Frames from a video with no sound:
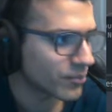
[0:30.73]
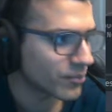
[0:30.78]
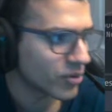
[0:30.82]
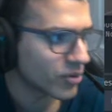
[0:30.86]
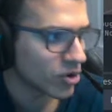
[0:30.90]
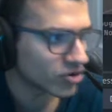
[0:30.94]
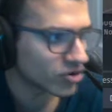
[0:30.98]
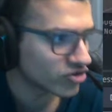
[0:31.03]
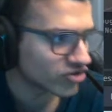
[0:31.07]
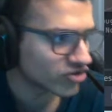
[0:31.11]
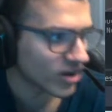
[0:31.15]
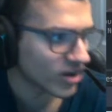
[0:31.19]

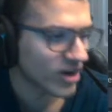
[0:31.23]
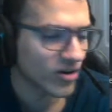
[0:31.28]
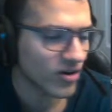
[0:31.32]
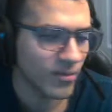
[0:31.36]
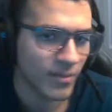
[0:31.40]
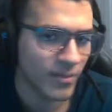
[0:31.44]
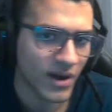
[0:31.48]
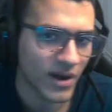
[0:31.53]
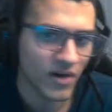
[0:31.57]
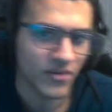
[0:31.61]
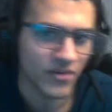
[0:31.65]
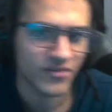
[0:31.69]
push our
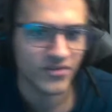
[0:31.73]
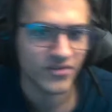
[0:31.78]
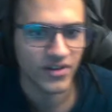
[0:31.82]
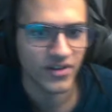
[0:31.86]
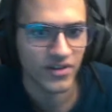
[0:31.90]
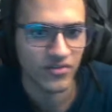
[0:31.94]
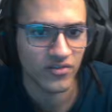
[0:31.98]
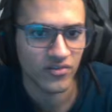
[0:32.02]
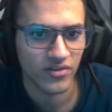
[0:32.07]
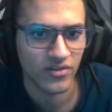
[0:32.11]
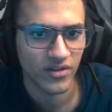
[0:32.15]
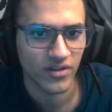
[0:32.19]
mouse
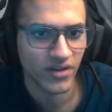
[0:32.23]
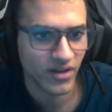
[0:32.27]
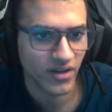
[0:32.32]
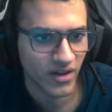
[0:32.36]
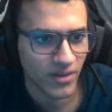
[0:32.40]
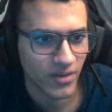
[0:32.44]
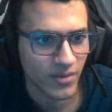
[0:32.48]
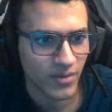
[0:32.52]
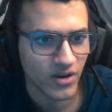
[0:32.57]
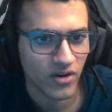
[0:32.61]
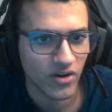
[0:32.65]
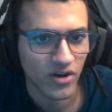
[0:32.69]
into the
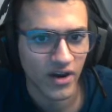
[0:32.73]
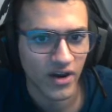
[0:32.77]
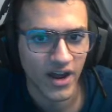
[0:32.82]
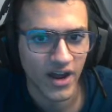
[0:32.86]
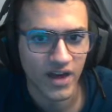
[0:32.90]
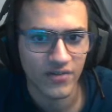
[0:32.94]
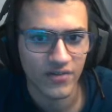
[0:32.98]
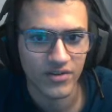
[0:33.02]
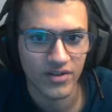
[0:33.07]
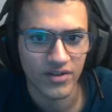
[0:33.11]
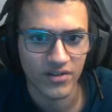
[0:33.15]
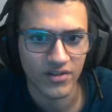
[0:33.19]
game and not
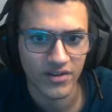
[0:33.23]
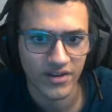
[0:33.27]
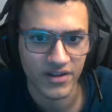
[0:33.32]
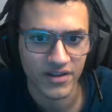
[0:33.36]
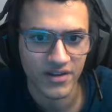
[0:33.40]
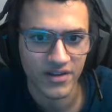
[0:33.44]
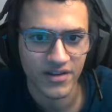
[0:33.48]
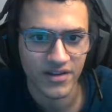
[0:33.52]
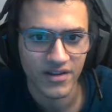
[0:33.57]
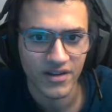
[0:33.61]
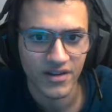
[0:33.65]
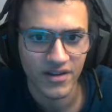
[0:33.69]
have it like
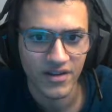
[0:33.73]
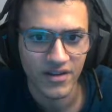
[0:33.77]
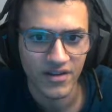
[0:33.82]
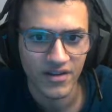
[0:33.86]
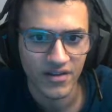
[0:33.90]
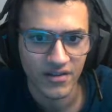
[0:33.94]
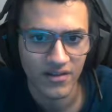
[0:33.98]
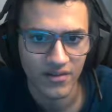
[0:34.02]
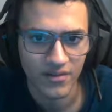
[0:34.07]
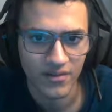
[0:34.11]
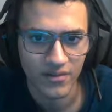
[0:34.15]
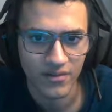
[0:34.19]

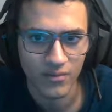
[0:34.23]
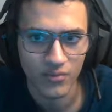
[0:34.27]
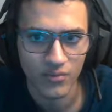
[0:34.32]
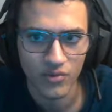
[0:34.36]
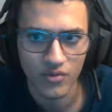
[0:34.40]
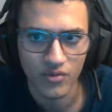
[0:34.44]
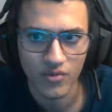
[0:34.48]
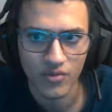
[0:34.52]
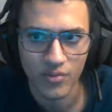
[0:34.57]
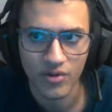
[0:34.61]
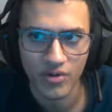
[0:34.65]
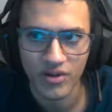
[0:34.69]

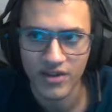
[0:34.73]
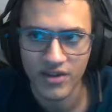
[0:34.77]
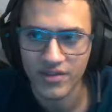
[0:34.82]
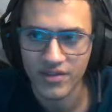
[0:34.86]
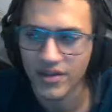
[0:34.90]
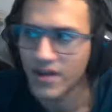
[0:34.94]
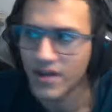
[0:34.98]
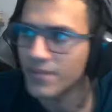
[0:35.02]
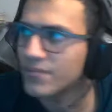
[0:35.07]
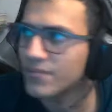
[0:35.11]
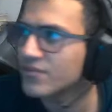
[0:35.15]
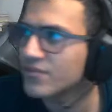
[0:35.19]
movable like
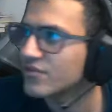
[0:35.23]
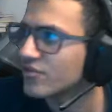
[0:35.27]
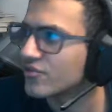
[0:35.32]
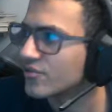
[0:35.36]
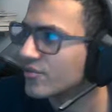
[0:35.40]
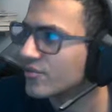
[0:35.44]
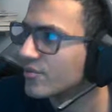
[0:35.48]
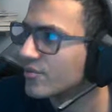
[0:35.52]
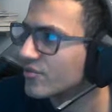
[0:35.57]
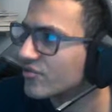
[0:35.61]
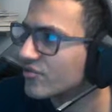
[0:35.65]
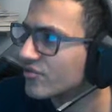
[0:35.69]
that. So
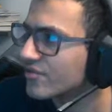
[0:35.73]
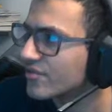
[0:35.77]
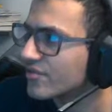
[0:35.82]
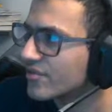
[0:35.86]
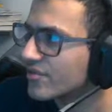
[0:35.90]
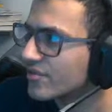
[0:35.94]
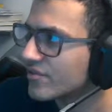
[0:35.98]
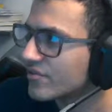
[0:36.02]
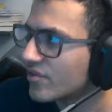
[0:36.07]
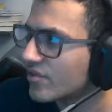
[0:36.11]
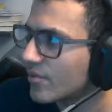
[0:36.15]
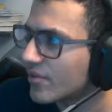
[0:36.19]
let me
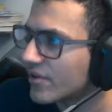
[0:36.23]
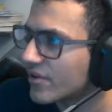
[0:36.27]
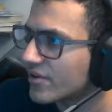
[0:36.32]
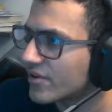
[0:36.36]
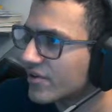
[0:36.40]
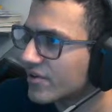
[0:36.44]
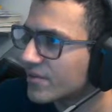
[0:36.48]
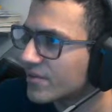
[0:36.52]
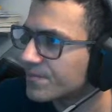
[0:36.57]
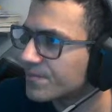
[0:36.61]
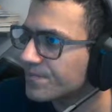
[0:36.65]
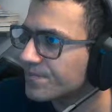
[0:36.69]
just stop that
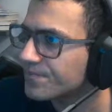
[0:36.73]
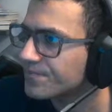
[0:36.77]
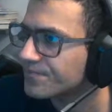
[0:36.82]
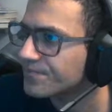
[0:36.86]
game.